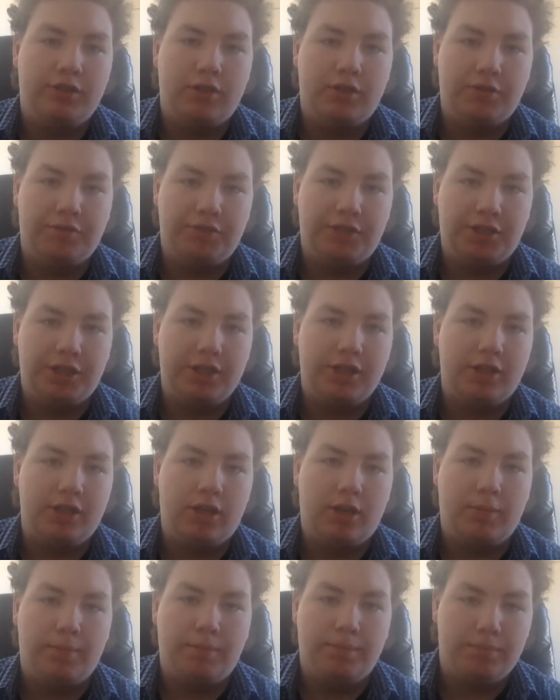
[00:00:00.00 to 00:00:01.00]
of the
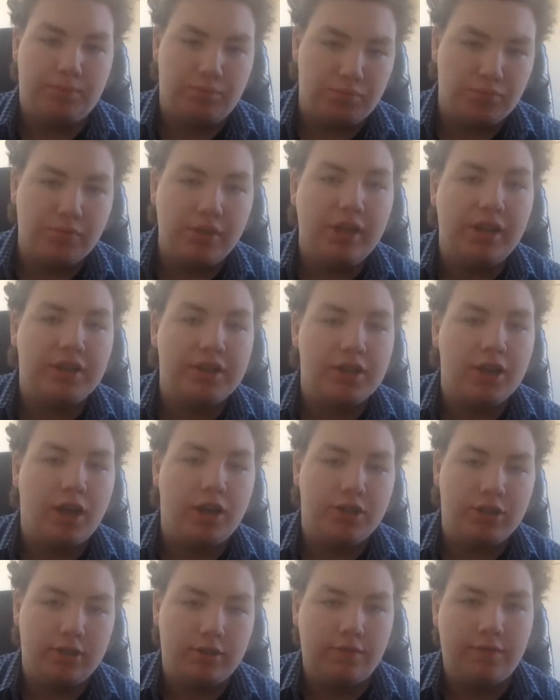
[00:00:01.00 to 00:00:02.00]

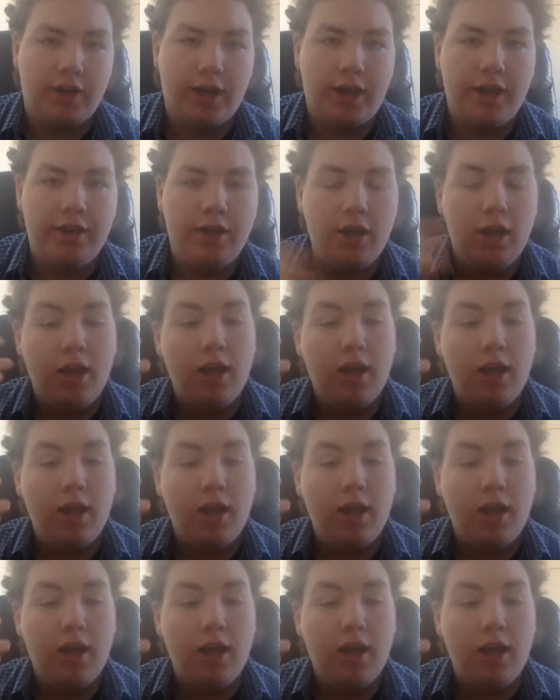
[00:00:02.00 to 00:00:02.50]
Gacha divide.